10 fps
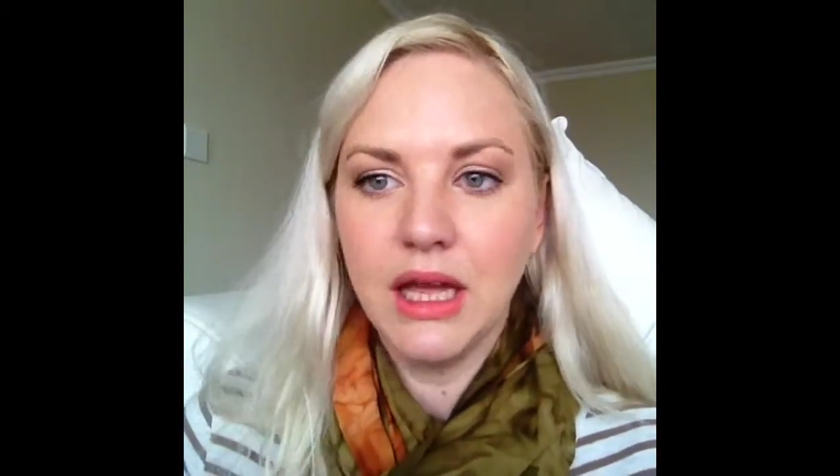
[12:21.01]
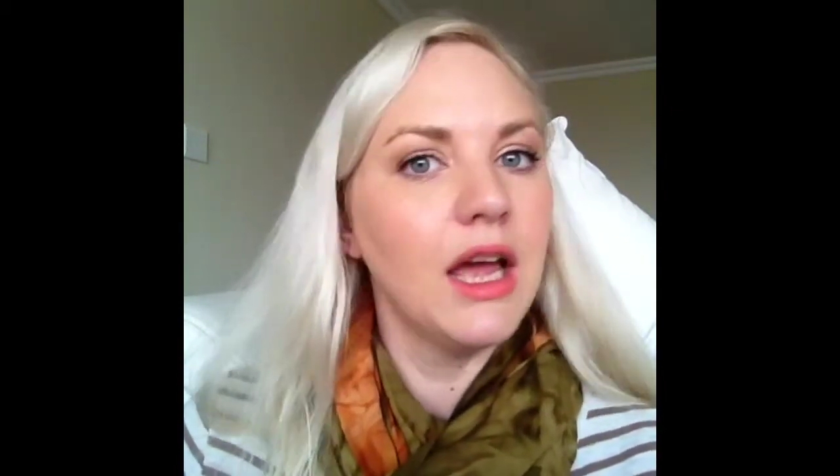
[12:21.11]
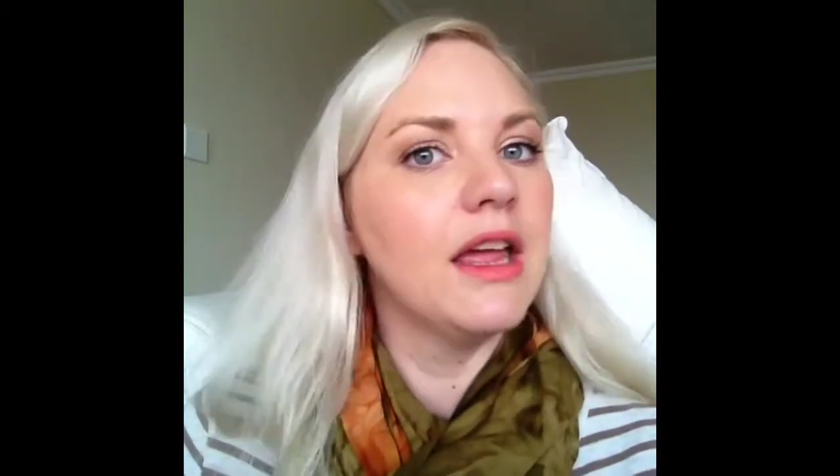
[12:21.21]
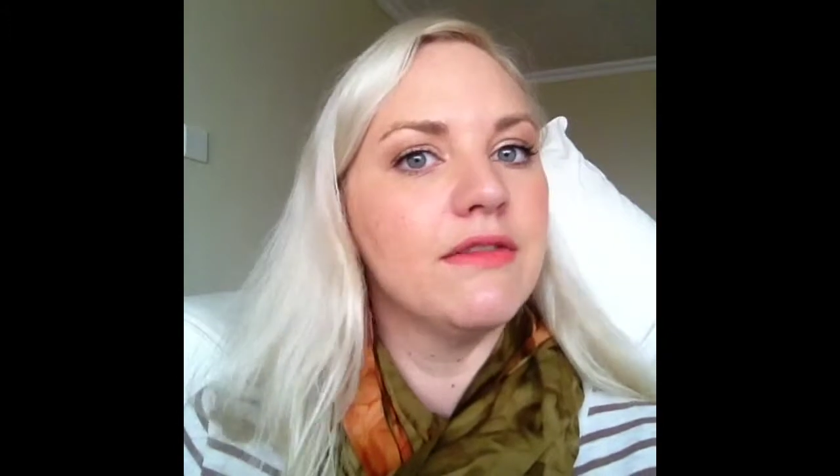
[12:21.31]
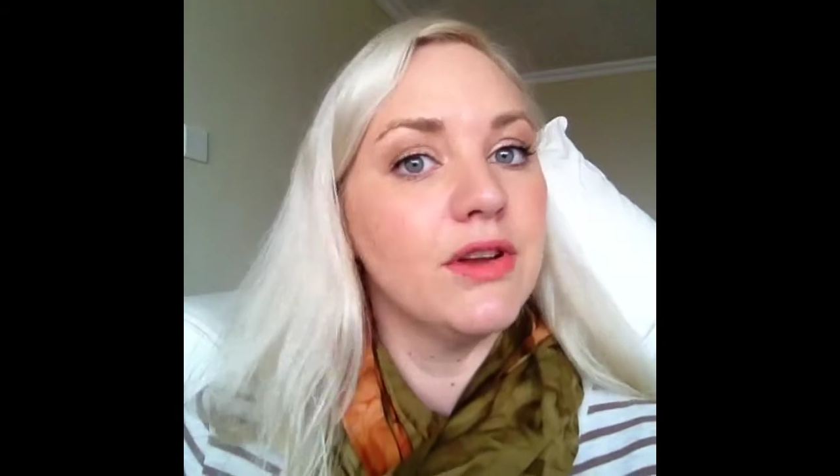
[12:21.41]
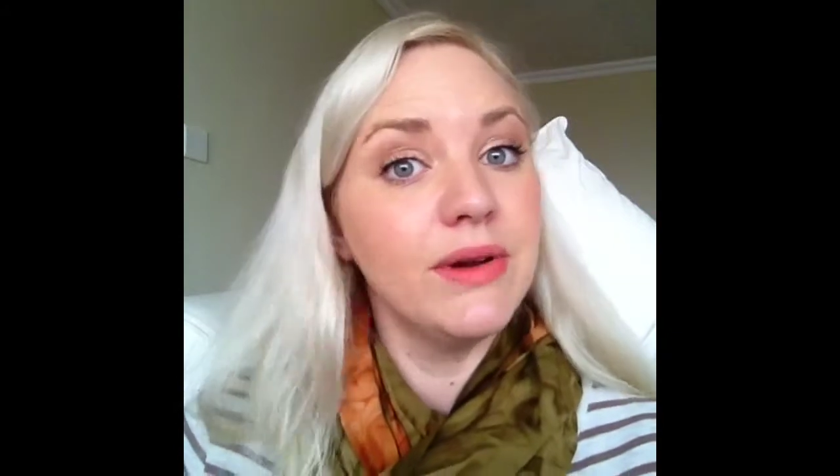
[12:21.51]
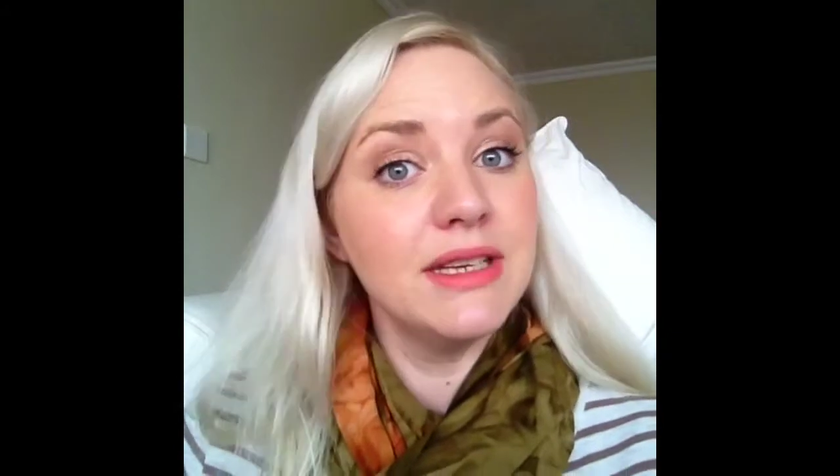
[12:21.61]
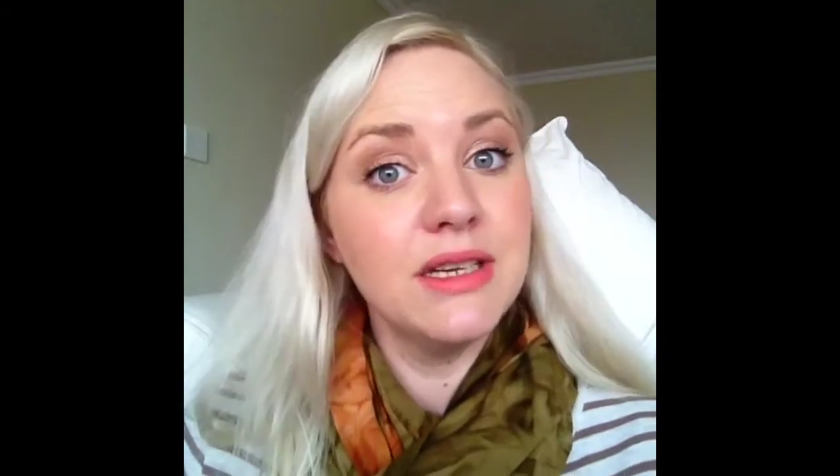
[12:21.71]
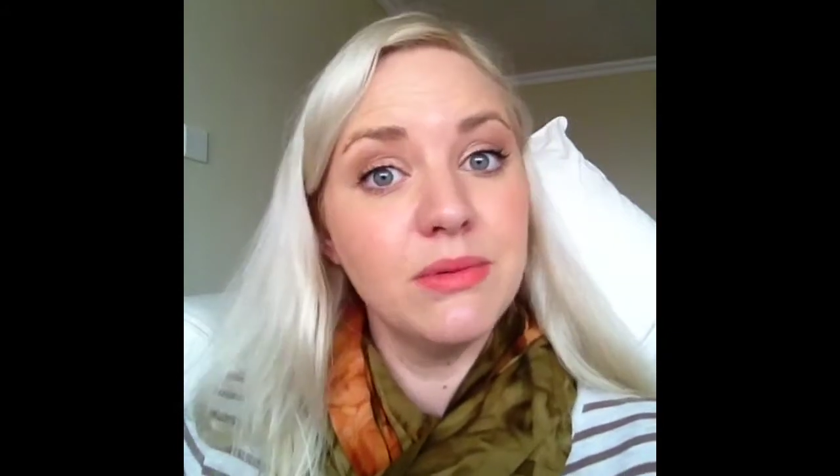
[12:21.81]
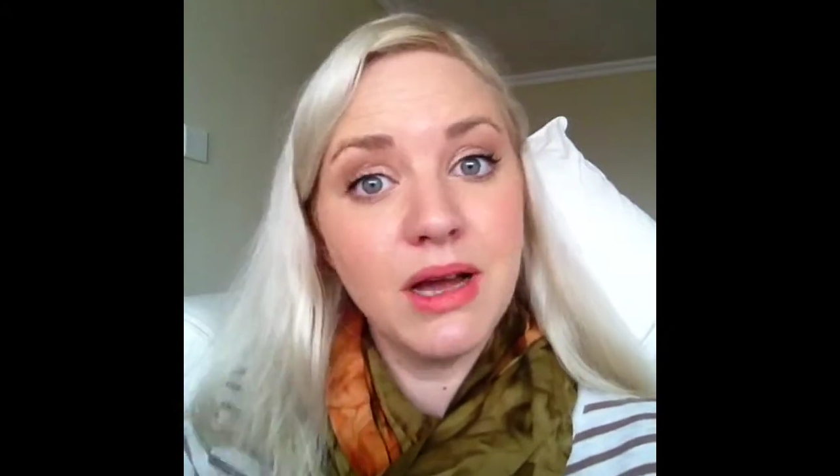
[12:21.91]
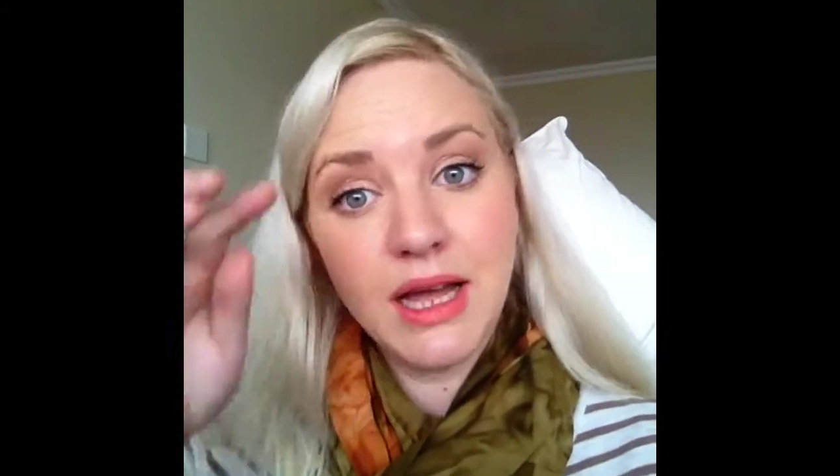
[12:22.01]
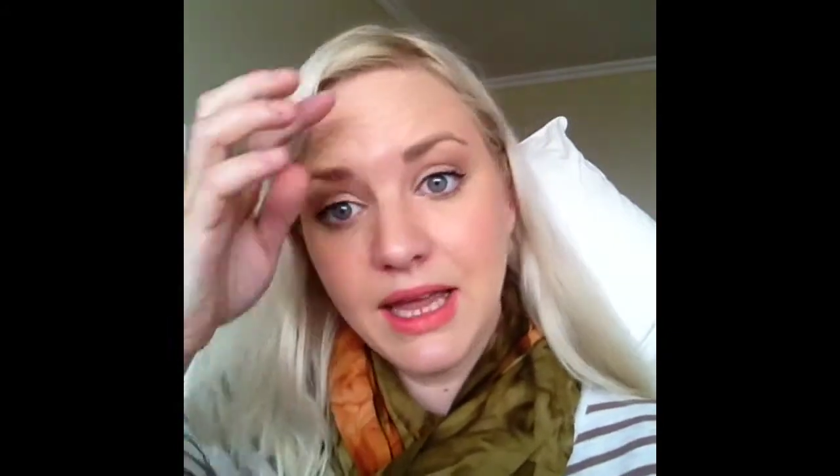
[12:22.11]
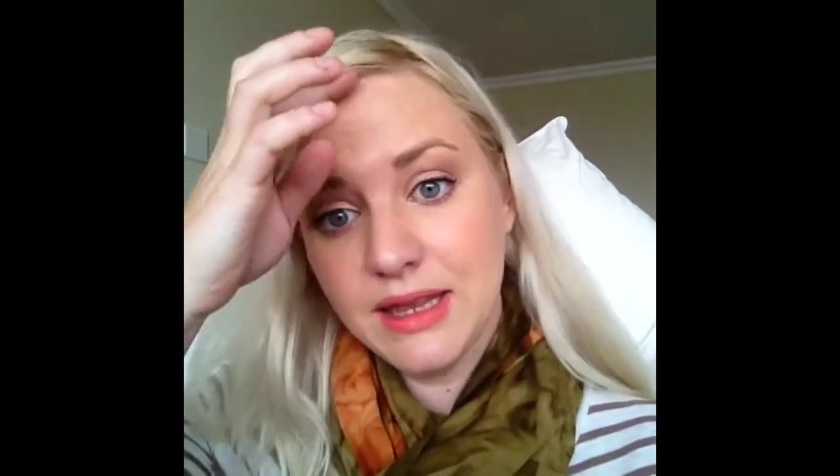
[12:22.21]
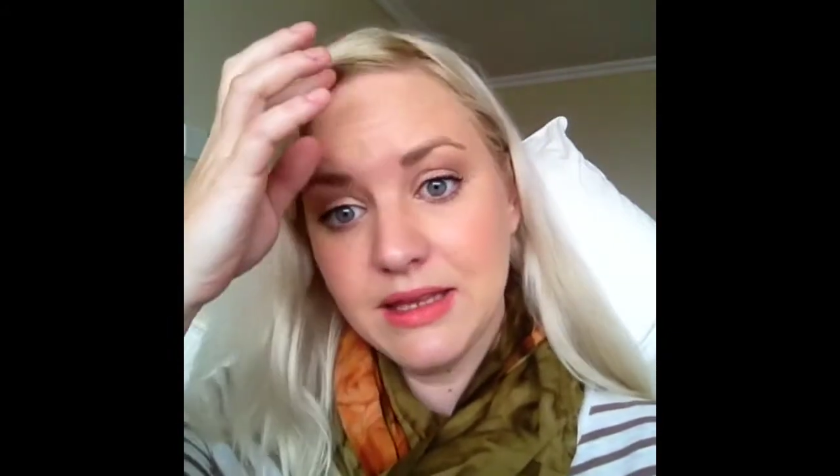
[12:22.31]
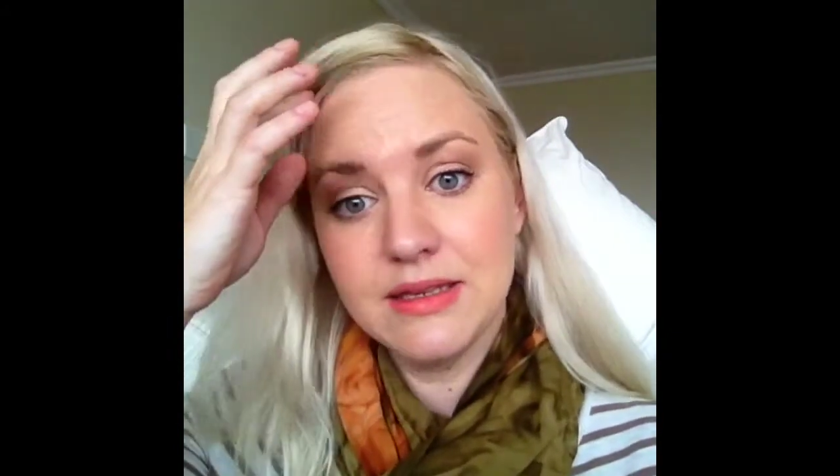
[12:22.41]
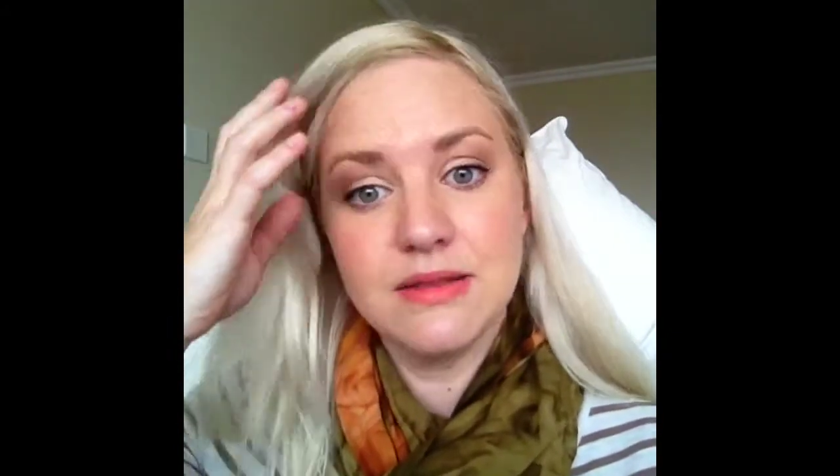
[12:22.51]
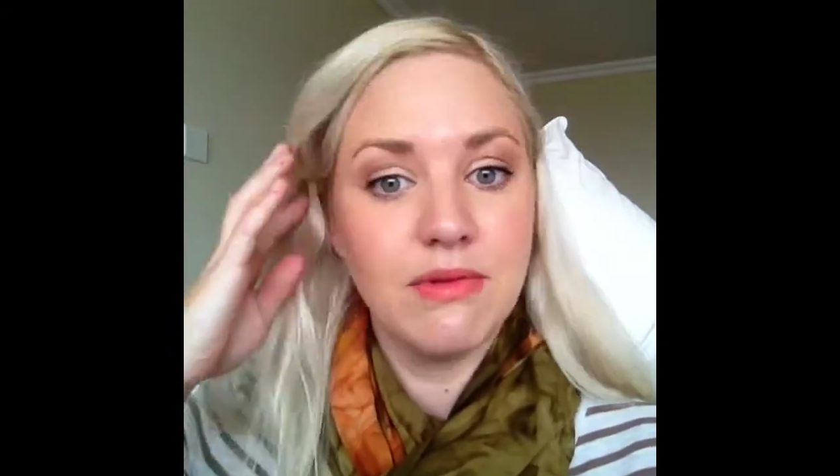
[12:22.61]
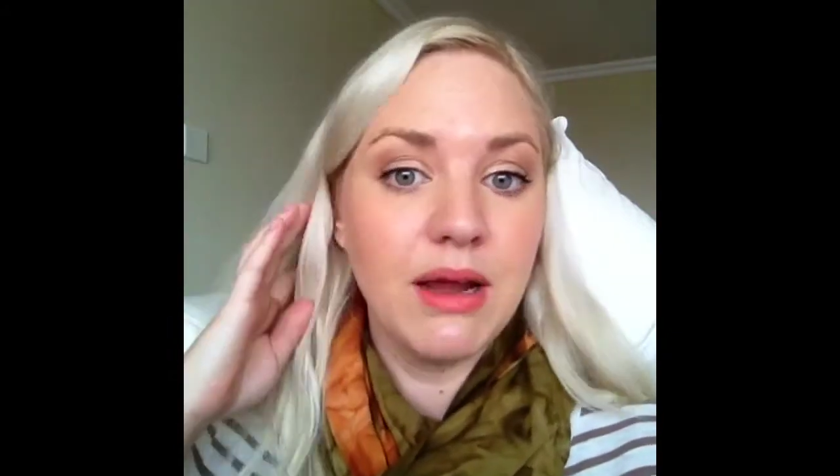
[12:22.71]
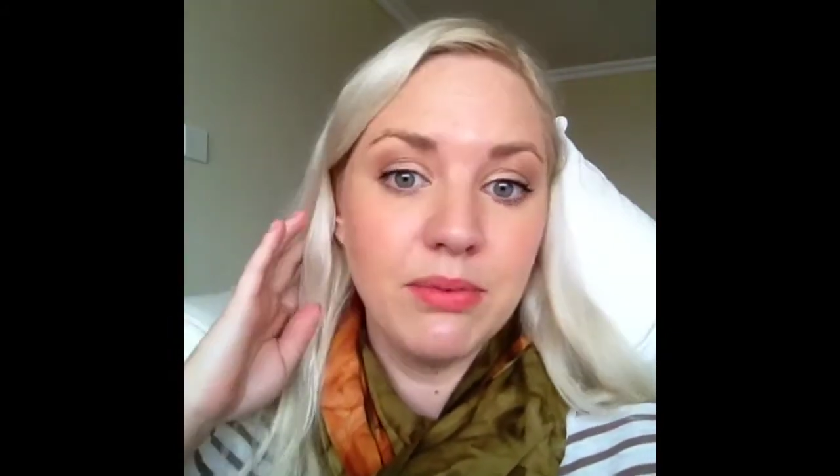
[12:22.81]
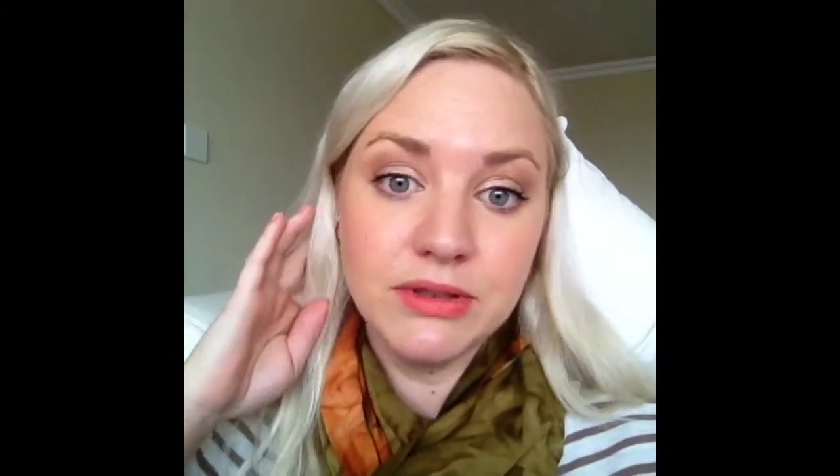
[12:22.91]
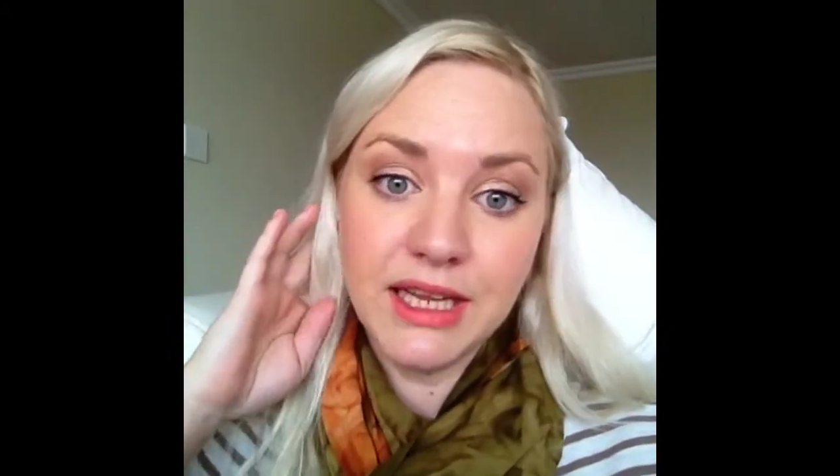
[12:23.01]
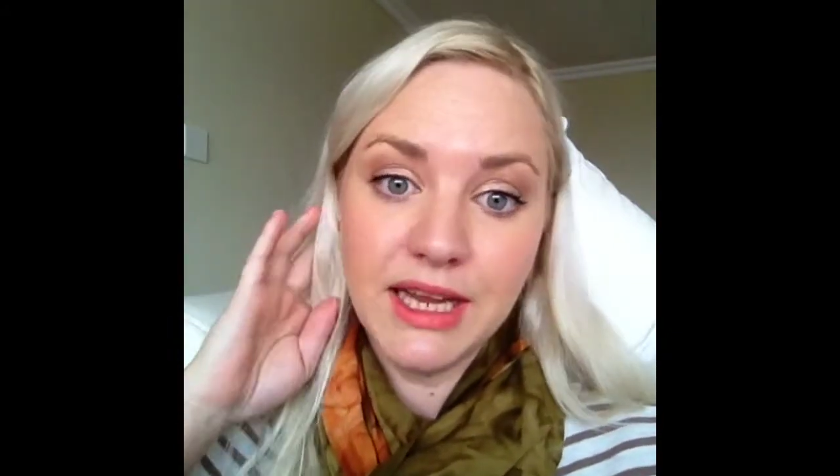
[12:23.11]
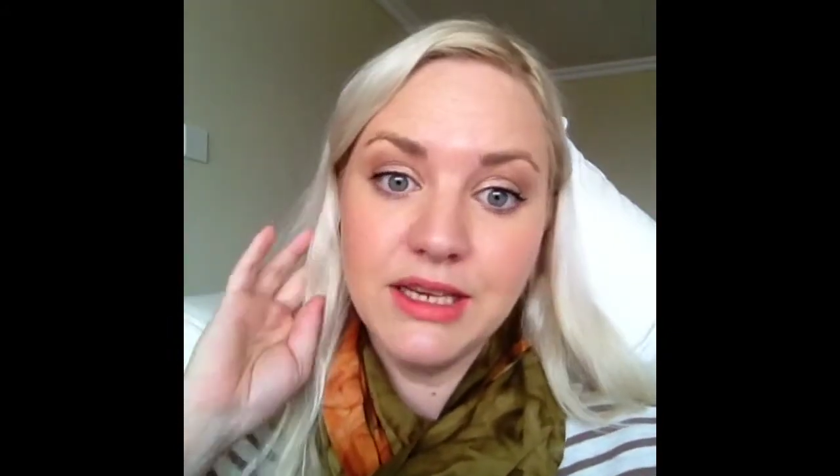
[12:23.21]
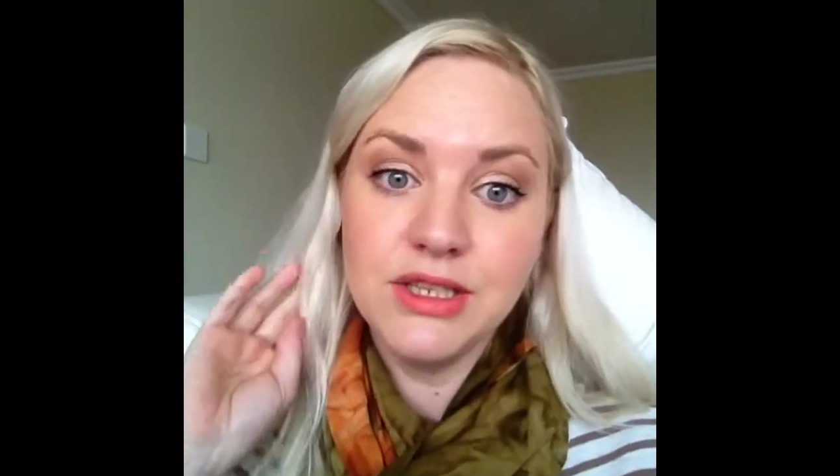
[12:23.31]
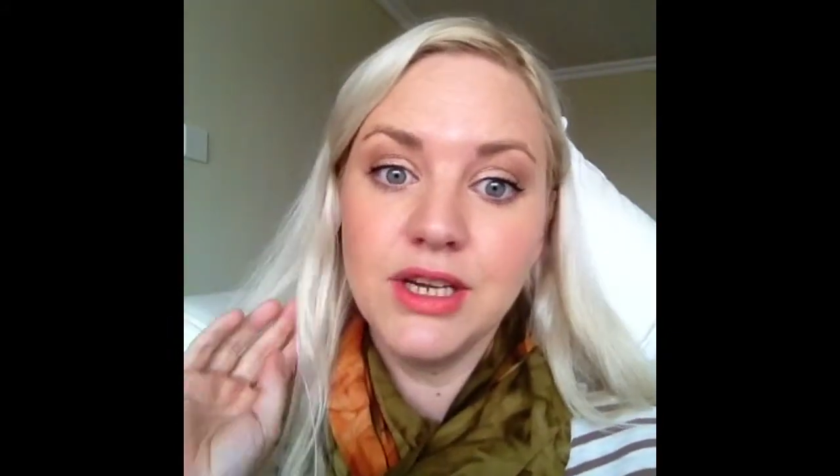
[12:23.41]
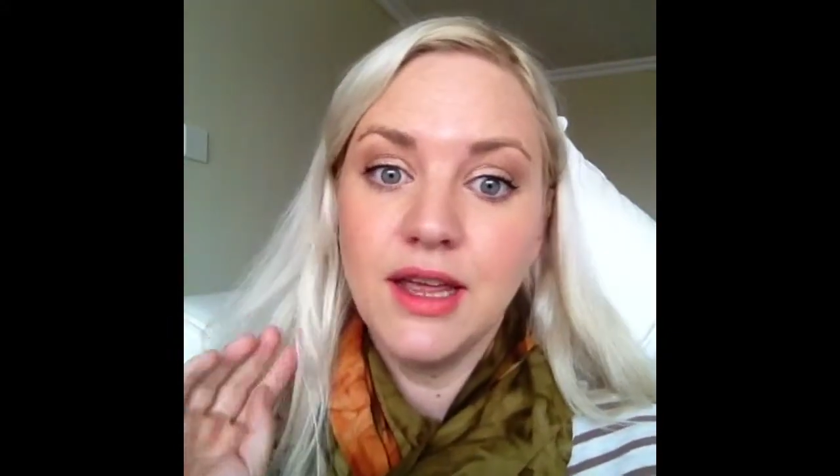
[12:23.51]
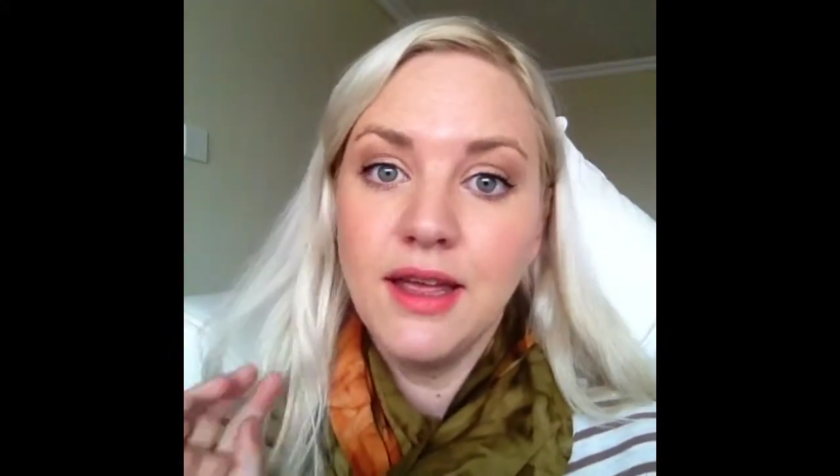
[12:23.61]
I have no idea why at this ripe old age,